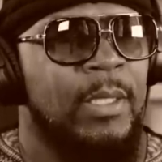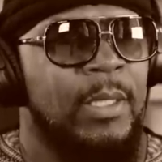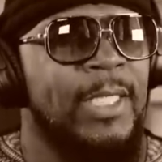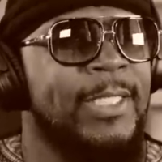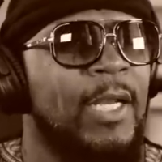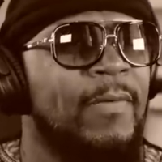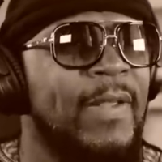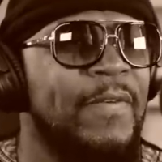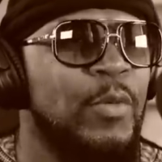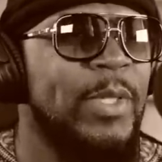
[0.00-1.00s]
instead of
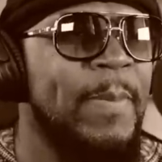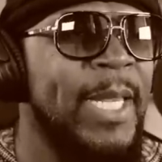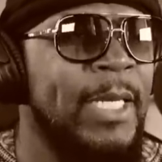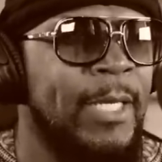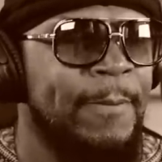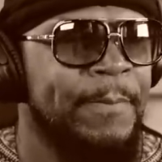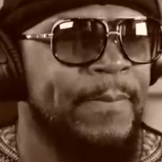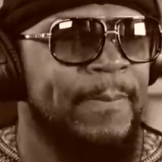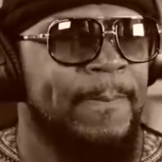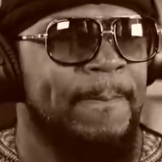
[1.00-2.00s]
living with meaning,
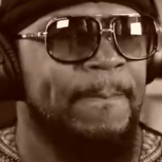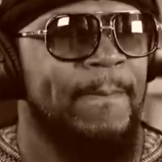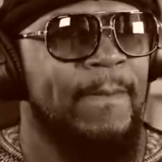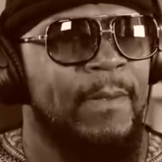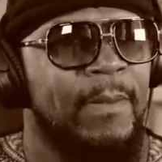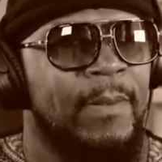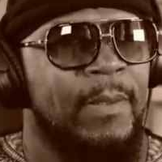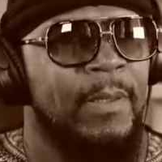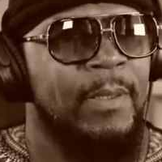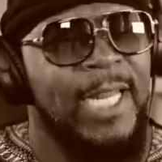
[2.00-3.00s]

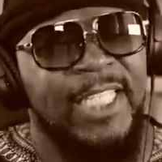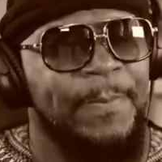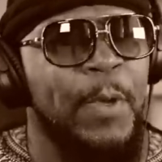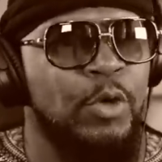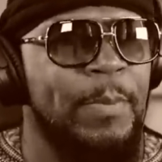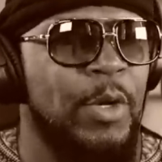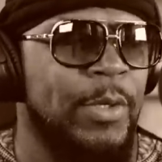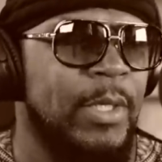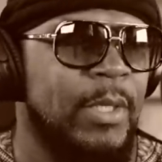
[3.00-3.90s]
that spilled milk.